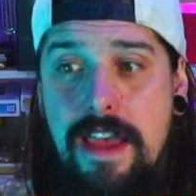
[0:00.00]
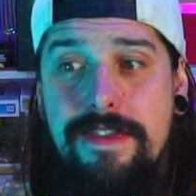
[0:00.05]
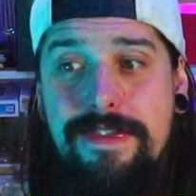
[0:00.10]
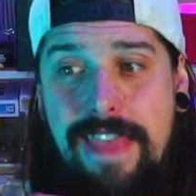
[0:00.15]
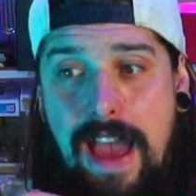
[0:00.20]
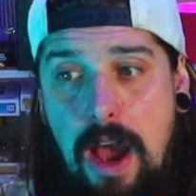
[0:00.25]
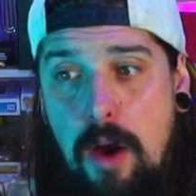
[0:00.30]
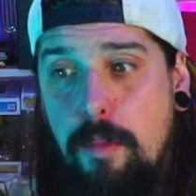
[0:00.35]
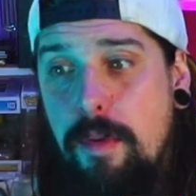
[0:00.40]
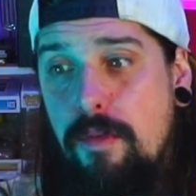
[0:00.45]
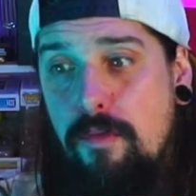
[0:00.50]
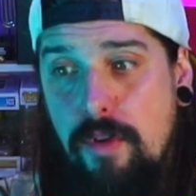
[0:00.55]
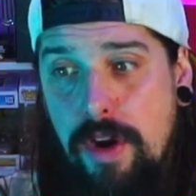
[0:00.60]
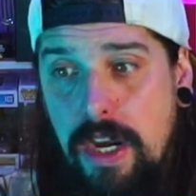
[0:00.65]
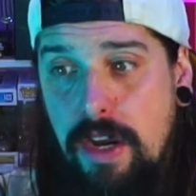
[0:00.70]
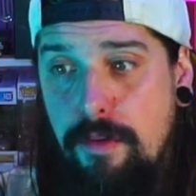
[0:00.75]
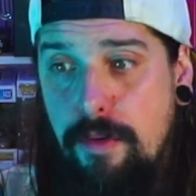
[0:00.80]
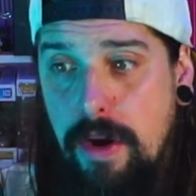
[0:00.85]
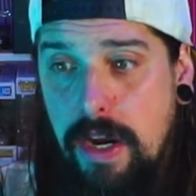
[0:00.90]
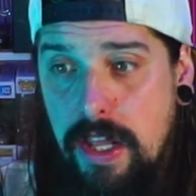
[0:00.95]
That'll be
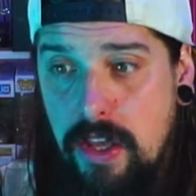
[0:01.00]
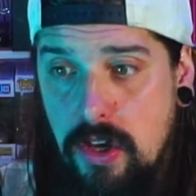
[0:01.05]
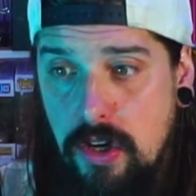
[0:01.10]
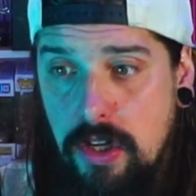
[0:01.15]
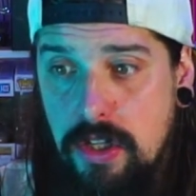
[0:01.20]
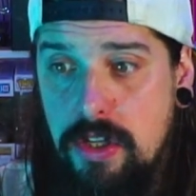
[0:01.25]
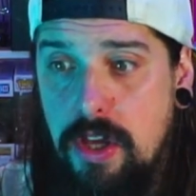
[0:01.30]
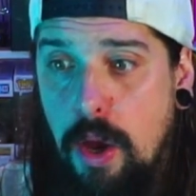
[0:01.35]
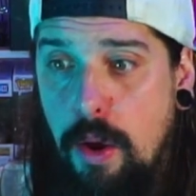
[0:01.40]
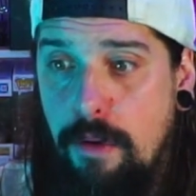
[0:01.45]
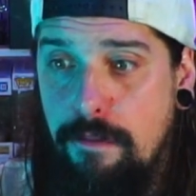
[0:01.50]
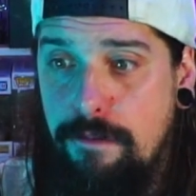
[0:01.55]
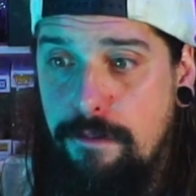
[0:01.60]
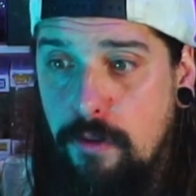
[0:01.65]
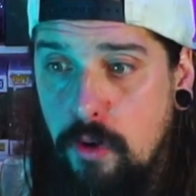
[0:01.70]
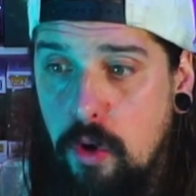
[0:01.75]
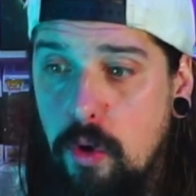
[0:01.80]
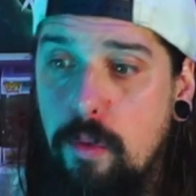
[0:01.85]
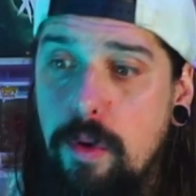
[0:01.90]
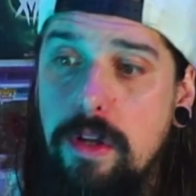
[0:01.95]
really, really good going
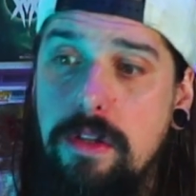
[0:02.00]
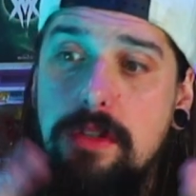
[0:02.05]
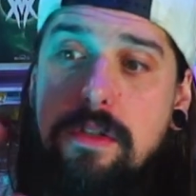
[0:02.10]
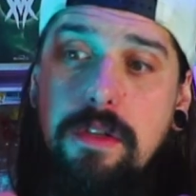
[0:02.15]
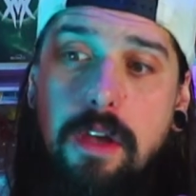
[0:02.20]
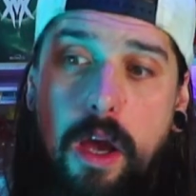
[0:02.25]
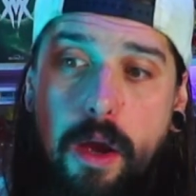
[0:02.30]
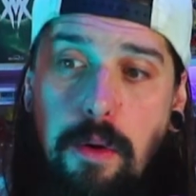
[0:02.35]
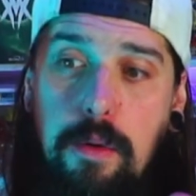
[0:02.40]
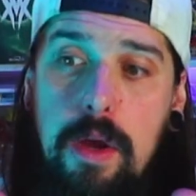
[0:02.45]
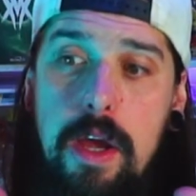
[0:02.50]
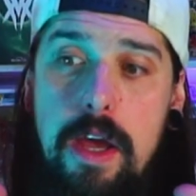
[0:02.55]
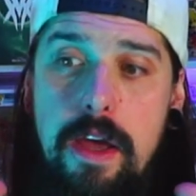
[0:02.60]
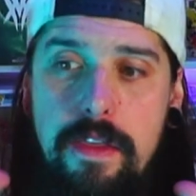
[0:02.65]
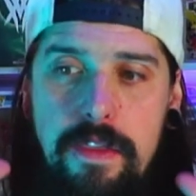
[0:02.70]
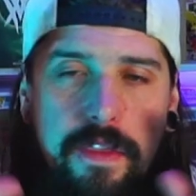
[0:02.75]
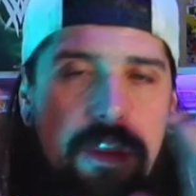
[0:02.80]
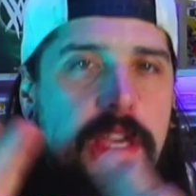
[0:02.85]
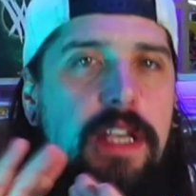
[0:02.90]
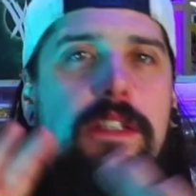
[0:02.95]
forward. So
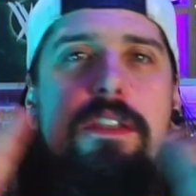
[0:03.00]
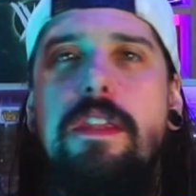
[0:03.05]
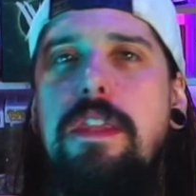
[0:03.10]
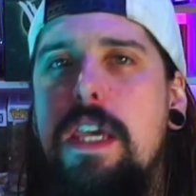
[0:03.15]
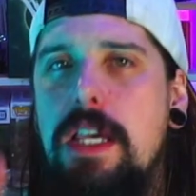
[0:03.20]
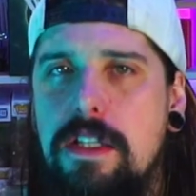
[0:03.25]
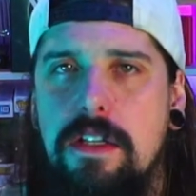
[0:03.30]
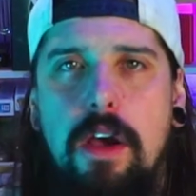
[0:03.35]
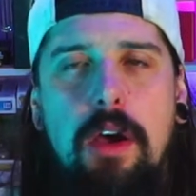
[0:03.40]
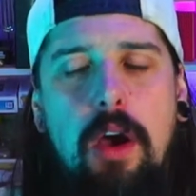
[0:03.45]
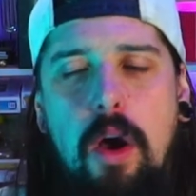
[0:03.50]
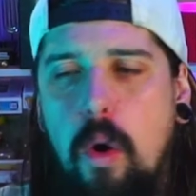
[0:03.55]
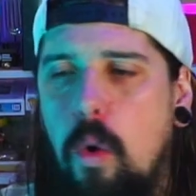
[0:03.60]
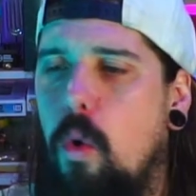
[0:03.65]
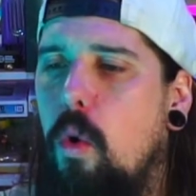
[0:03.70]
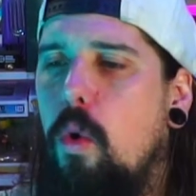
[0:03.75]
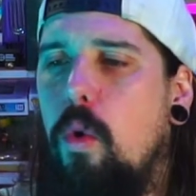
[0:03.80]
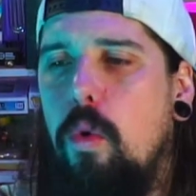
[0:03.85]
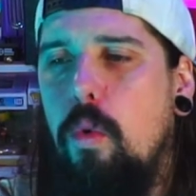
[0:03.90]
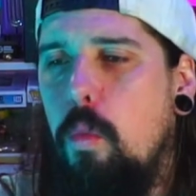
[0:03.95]
these are
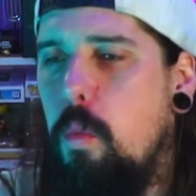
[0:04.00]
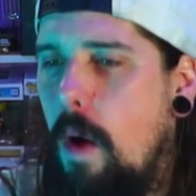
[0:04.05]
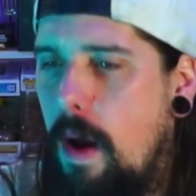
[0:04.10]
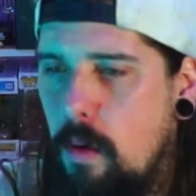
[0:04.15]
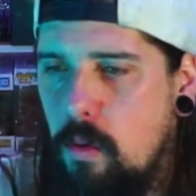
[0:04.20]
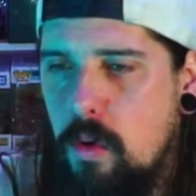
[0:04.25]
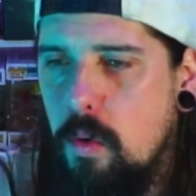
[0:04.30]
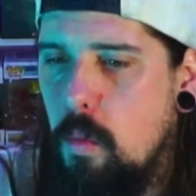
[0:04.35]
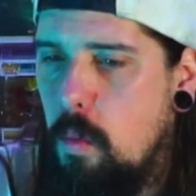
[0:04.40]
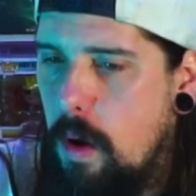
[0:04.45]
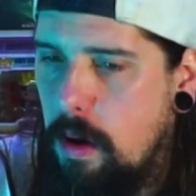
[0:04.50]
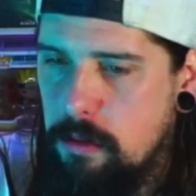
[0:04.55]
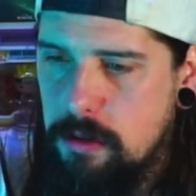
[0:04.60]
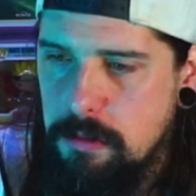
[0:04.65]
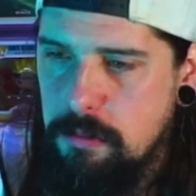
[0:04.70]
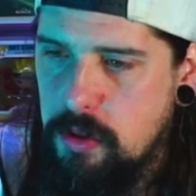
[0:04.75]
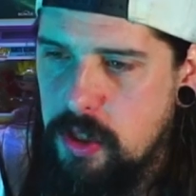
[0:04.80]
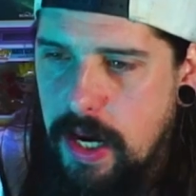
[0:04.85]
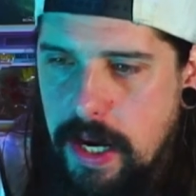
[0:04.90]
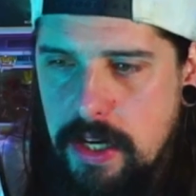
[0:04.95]
all
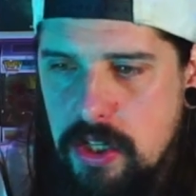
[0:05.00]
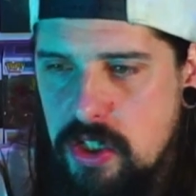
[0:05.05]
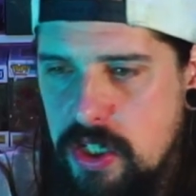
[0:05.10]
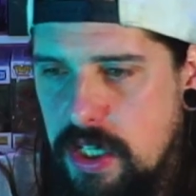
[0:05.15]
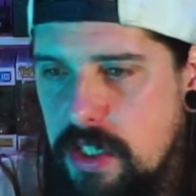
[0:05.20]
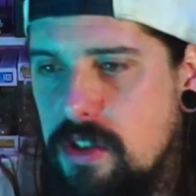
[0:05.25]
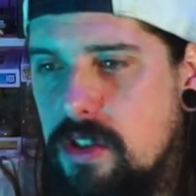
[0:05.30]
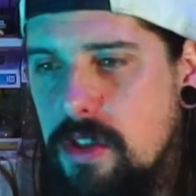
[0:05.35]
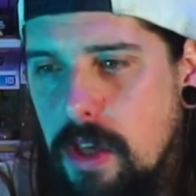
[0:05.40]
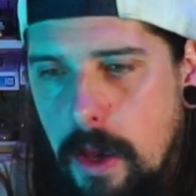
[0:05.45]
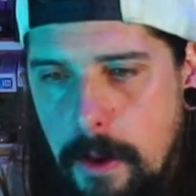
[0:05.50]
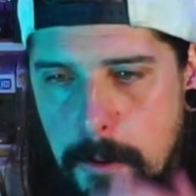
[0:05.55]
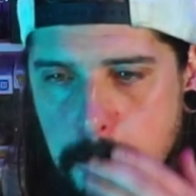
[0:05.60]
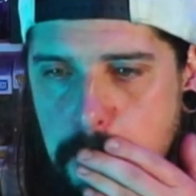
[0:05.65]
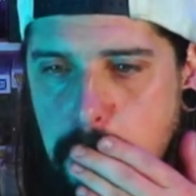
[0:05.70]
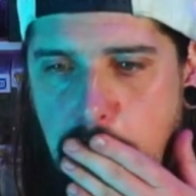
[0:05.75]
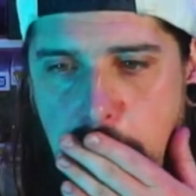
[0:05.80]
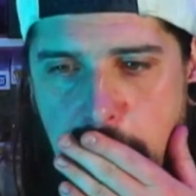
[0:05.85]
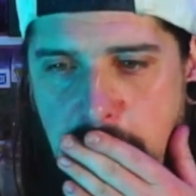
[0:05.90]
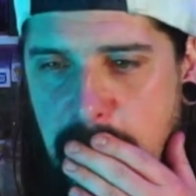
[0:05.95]
welcome changes. So
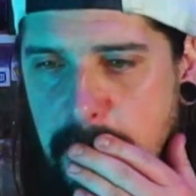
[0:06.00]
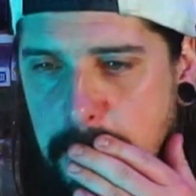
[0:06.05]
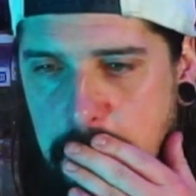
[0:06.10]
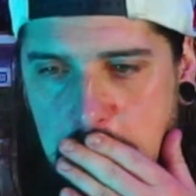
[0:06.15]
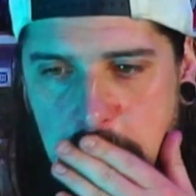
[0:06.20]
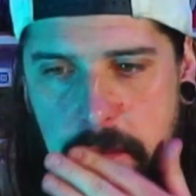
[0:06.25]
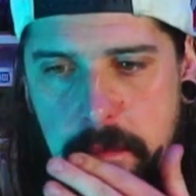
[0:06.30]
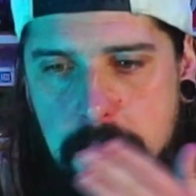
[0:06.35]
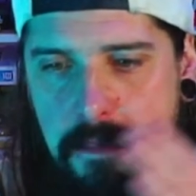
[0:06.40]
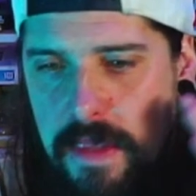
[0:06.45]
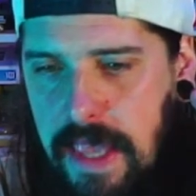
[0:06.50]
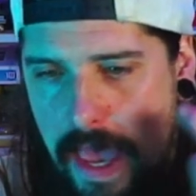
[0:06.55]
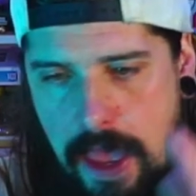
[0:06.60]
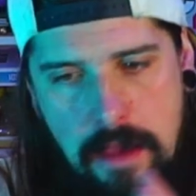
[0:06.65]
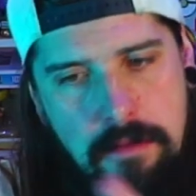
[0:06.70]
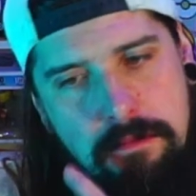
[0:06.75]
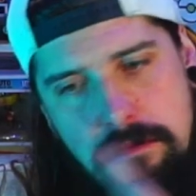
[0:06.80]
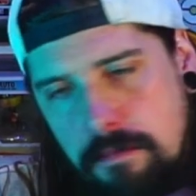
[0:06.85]
yeah,